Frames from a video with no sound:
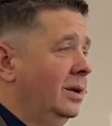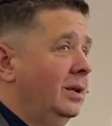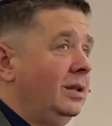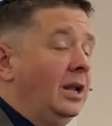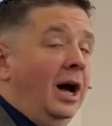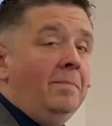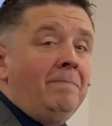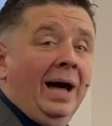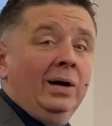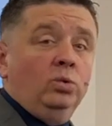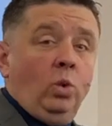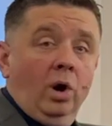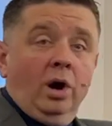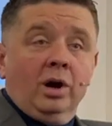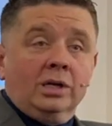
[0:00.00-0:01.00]
Not by
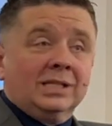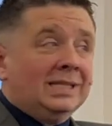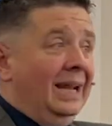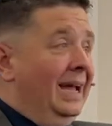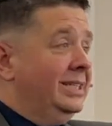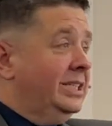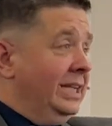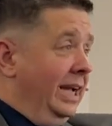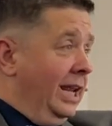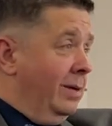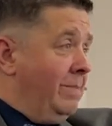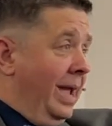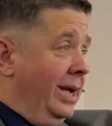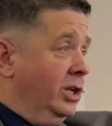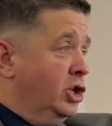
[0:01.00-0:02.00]
works, lest any
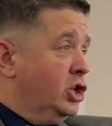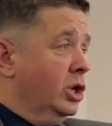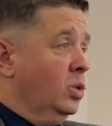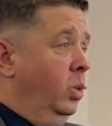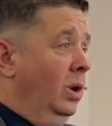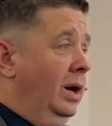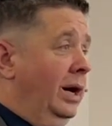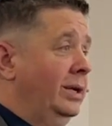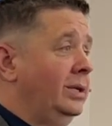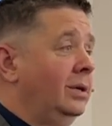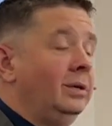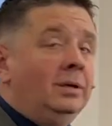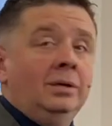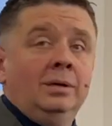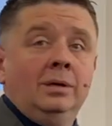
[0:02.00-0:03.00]
man should what?
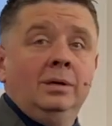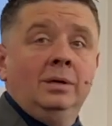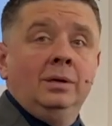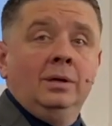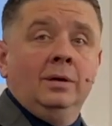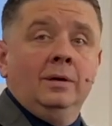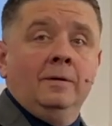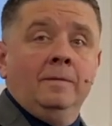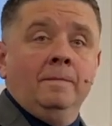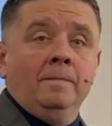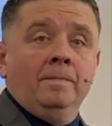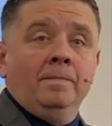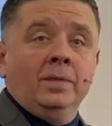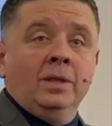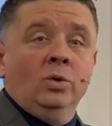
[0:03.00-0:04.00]

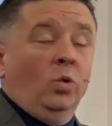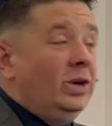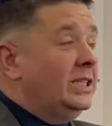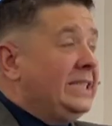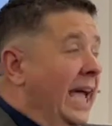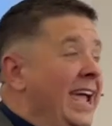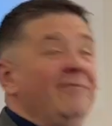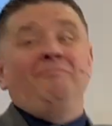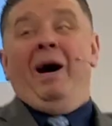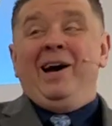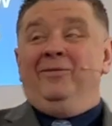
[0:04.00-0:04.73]
We're saved by